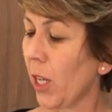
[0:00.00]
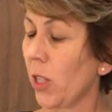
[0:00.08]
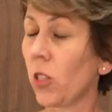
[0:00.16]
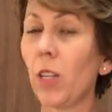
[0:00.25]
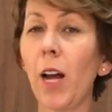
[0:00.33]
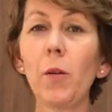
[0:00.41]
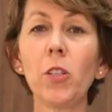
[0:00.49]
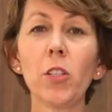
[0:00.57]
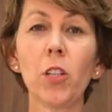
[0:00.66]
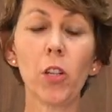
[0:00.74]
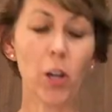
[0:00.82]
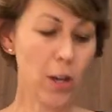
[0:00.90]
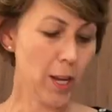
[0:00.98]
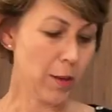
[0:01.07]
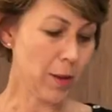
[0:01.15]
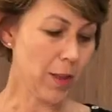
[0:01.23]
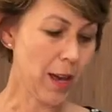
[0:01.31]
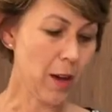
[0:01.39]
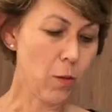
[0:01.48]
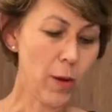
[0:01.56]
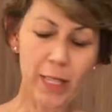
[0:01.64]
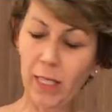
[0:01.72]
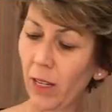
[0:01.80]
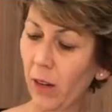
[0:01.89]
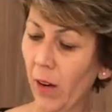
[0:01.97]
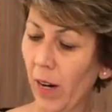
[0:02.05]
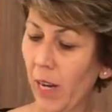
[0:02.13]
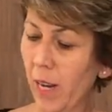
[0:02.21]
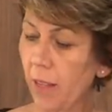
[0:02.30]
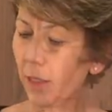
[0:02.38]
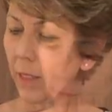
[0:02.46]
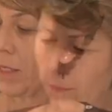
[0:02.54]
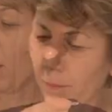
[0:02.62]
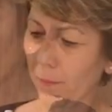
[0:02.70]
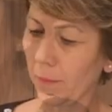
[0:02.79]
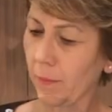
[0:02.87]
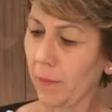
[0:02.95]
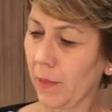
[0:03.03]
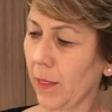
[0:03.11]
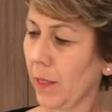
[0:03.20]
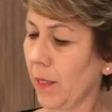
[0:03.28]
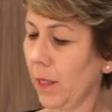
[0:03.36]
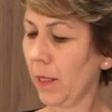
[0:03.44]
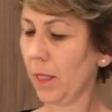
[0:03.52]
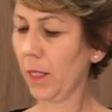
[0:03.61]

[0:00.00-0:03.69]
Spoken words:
So now we're just going to go in with our wet ingredients. Beautiful.